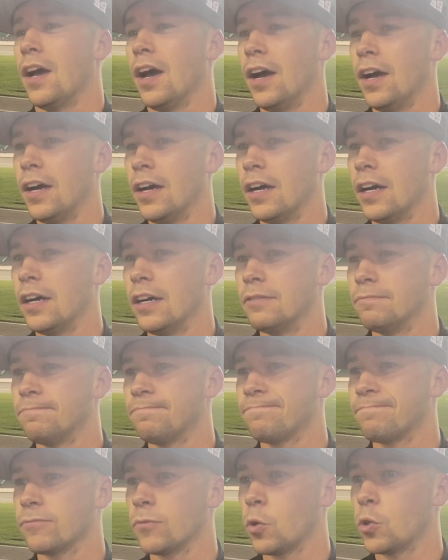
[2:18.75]
or
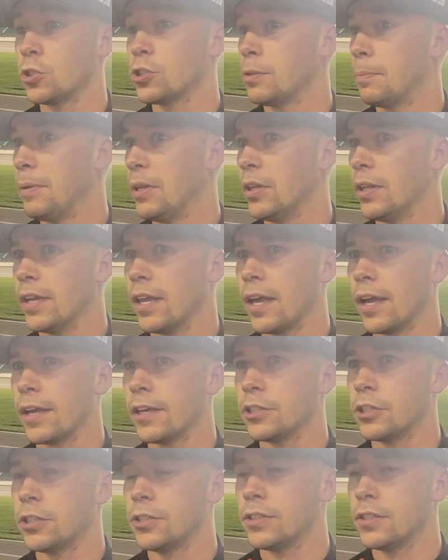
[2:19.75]
stability, I
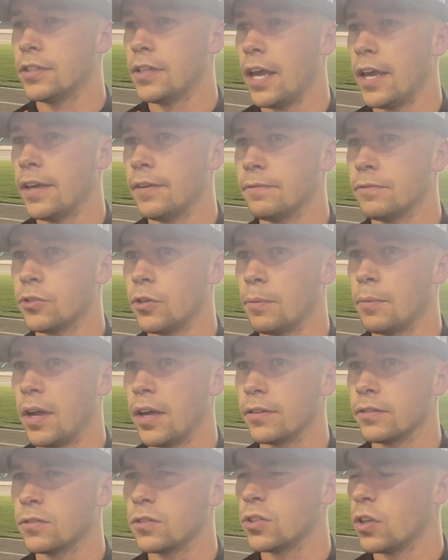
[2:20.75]
guess I should say, so I'm
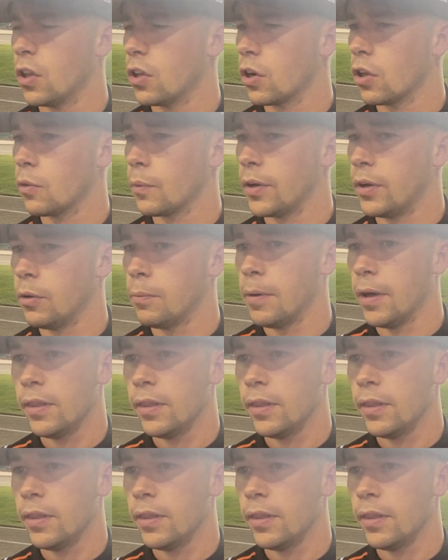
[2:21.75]
not stalling on the wheel.